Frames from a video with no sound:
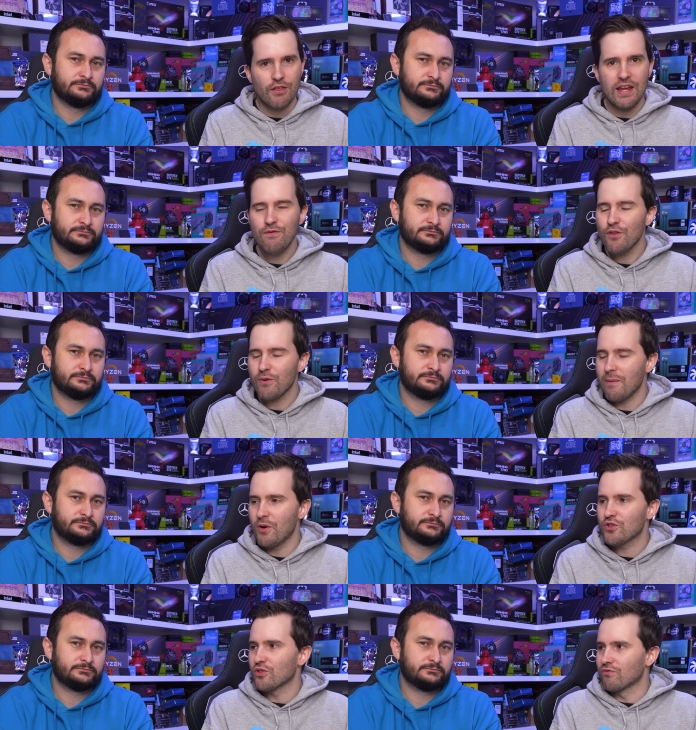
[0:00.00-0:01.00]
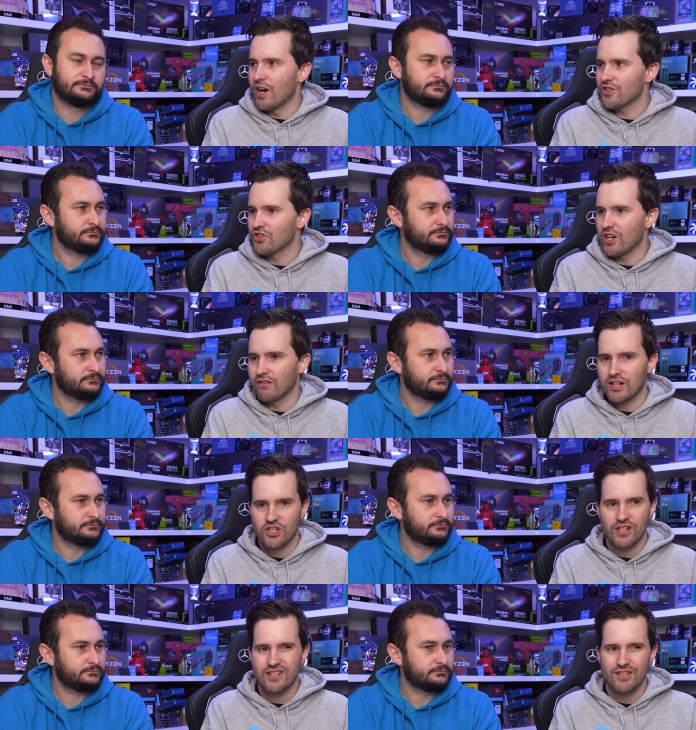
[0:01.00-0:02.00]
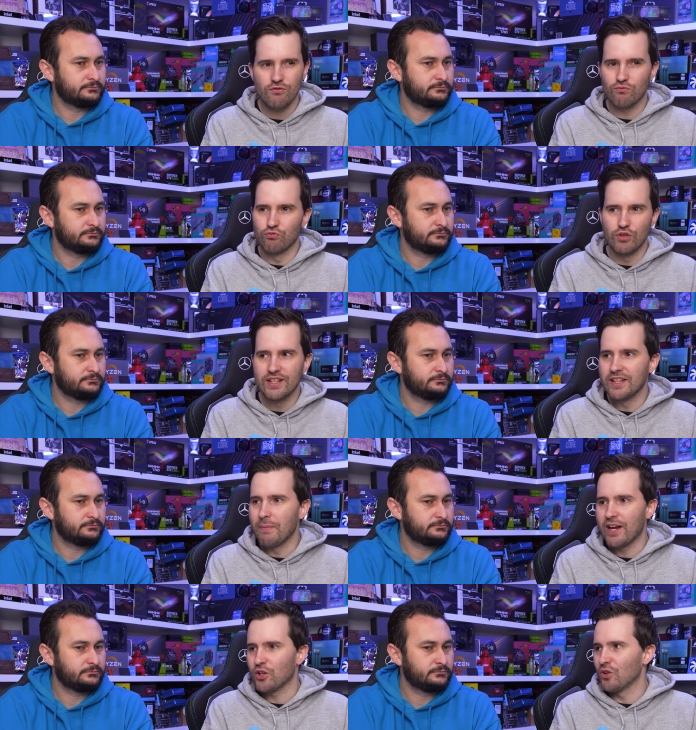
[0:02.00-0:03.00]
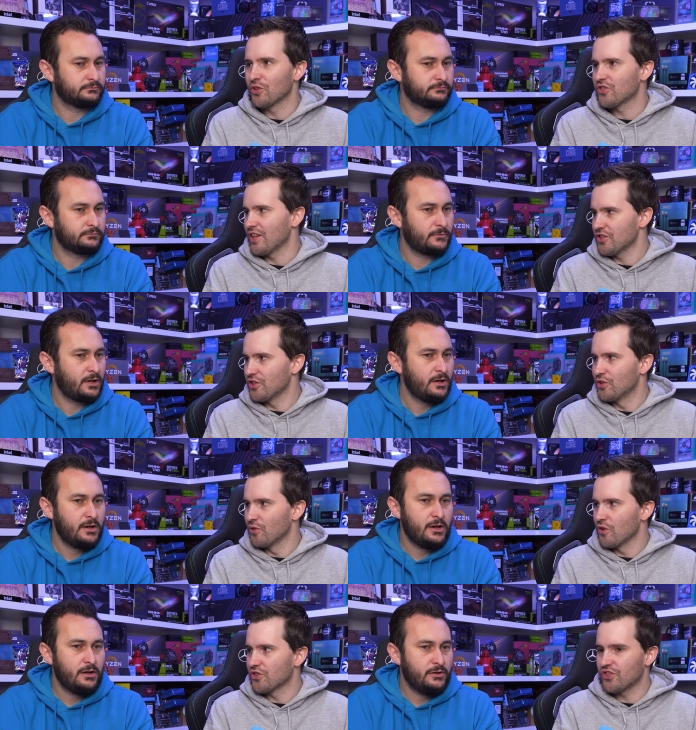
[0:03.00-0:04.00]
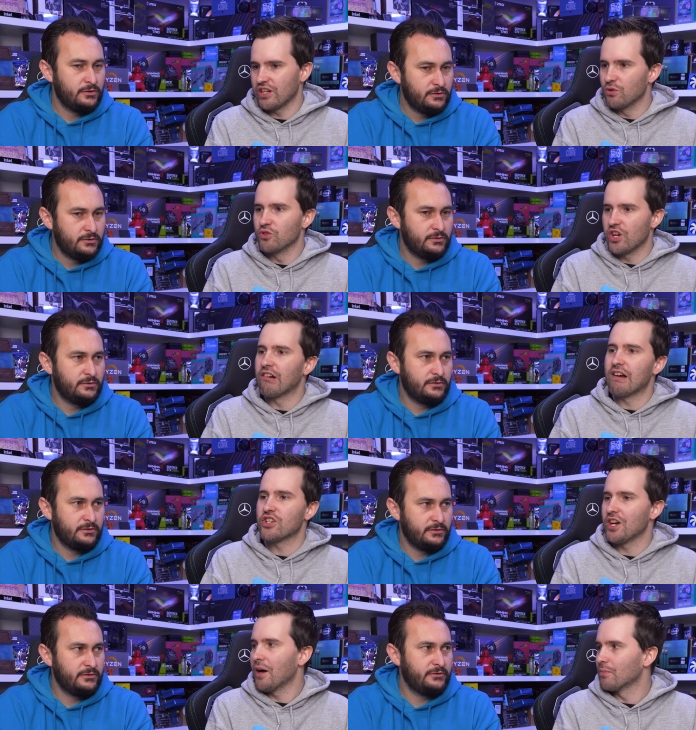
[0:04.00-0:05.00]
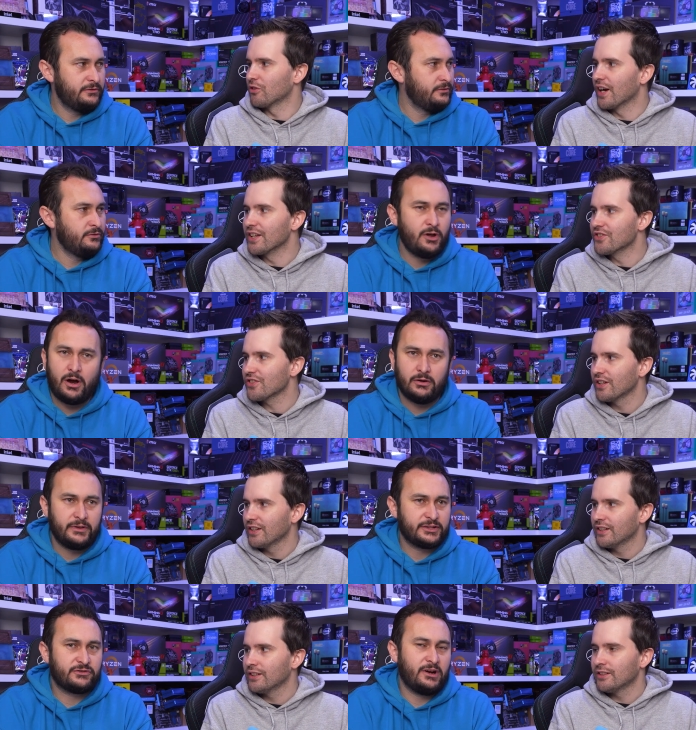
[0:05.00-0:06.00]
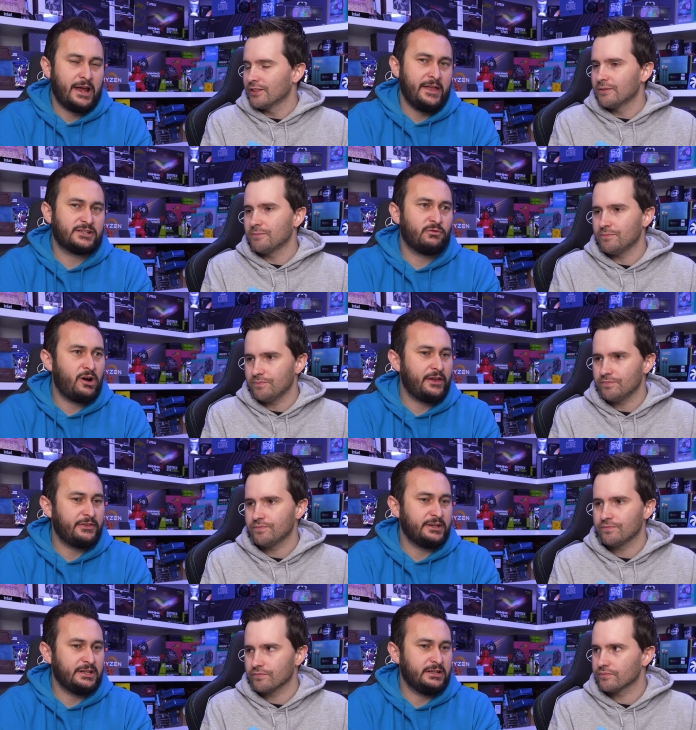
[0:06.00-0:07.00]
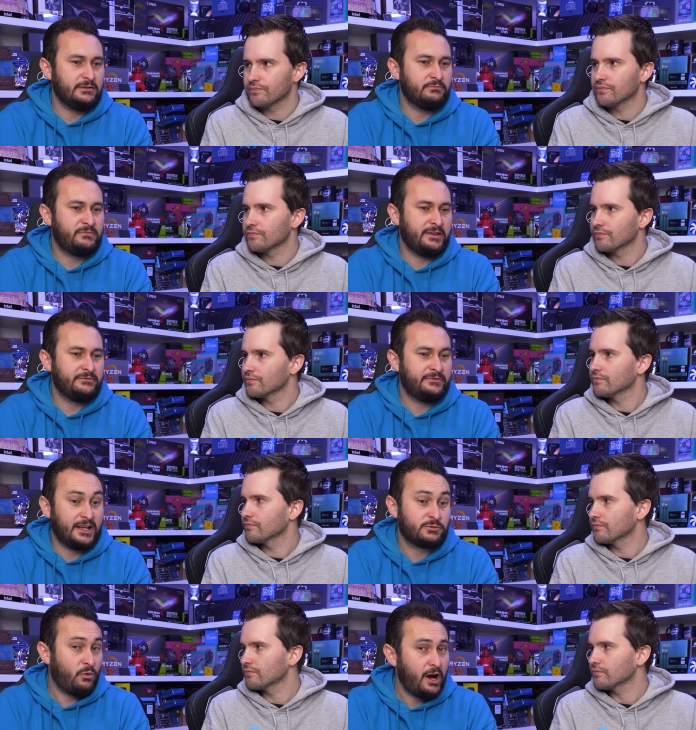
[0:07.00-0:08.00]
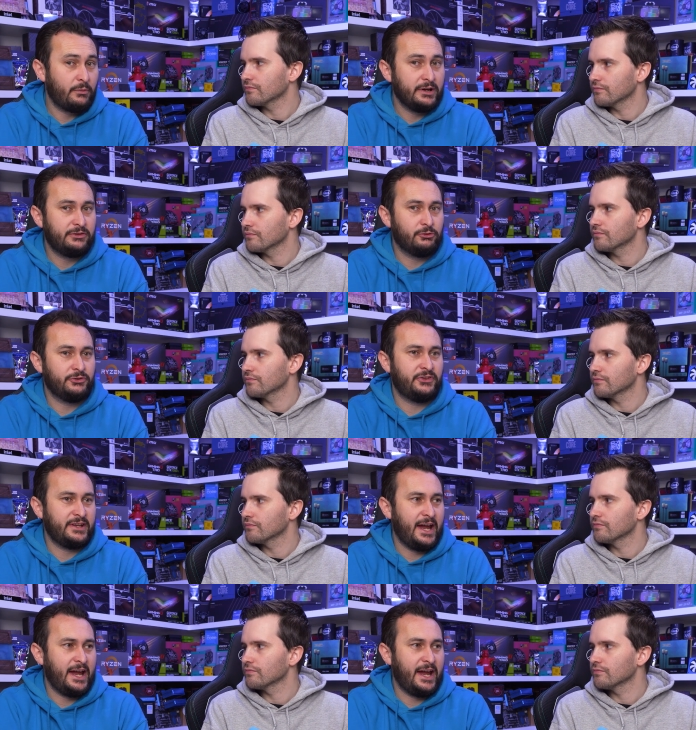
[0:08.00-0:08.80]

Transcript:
Speaker 1: even throughout most of the Ryzen generation, it didn't really make a lot of sense to do those single generation upgrades. No,
Speaker 2: that's right, and that's why the that's why we thought that the